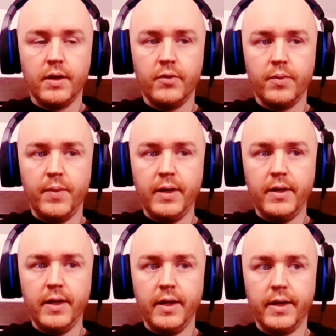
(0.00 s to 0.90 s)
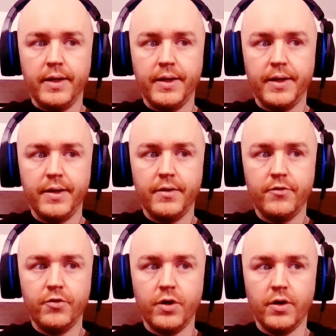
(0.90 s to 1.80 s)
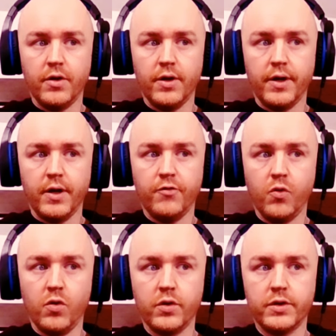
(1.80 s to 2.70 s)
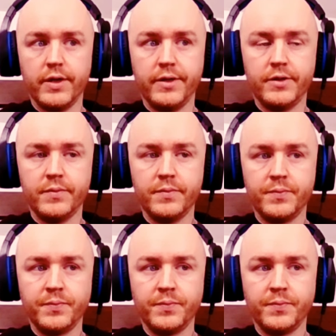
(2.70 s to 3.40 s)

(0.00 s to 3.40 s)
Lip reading: Now, the big thing for our focus is